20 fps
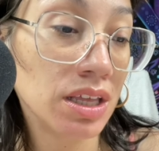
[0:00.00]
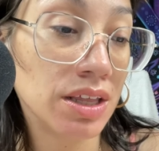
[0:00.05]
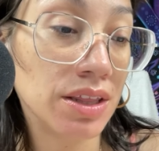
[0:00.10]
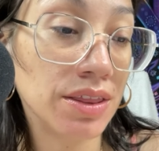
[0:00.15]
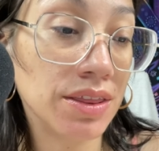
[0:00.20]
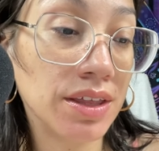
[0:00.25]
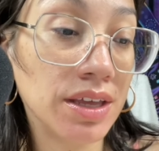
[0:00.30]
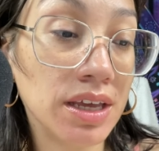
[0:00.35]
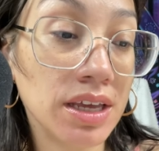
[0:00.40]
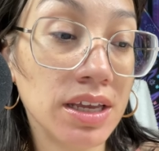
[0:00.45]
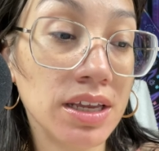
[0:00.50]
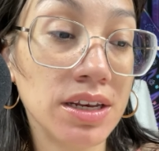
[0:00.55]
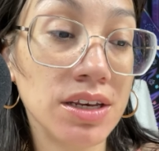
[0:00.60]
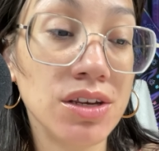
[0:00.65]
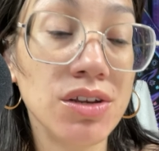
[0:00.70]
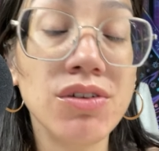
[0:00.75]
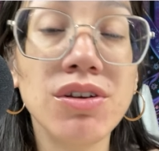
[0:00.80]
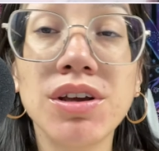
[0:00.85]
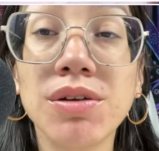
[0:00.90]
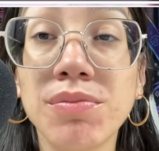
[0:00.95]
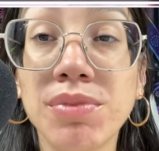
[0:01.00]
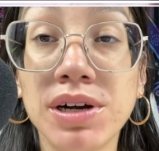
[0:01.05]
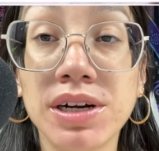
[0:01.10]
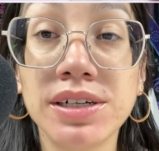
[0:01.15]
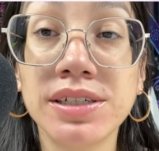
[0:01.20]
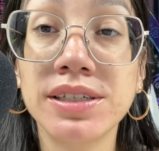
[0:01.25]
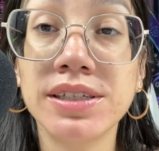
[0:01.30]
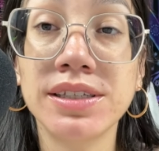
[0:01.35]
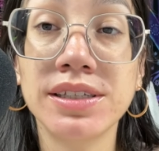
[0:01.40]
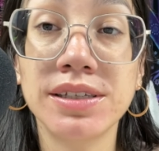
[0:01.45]
then you can
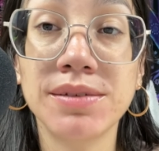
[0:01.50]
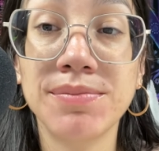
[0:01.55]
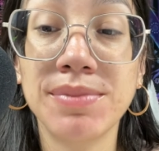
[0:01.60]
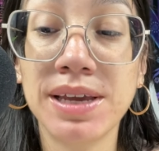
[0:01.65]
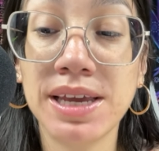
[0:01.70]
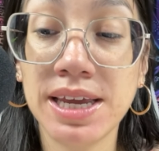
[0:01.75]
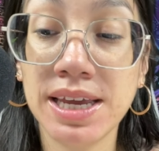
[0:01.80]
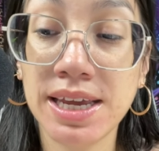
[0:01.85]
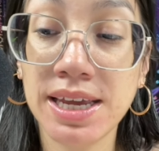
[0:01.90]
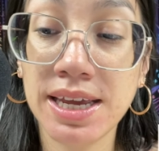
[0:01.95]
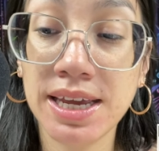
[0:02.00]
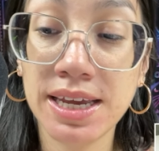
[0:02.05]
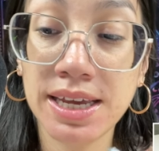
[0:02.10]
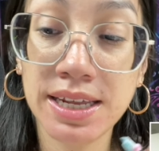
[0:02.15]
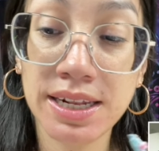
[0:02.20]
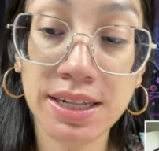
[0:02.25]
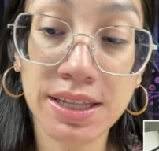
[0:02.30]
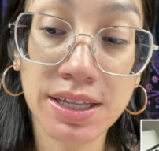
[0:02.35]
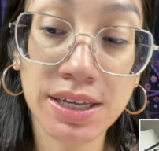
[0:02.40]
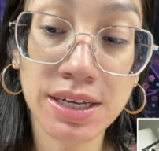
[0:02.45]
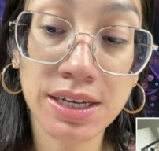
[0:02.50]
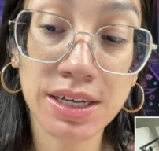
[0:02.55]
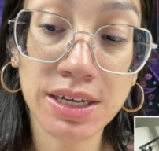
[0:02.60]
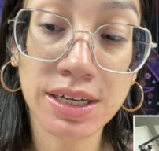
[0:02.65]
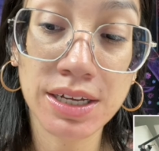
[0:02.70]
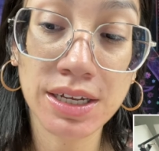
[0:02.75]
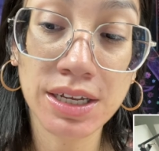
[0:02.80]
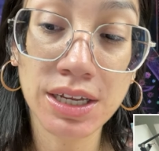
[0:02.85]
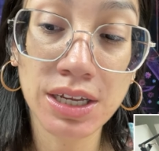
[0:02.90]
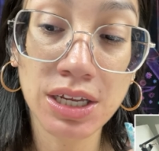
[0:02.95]
participate in
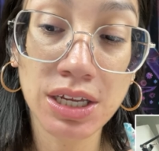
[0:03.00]
the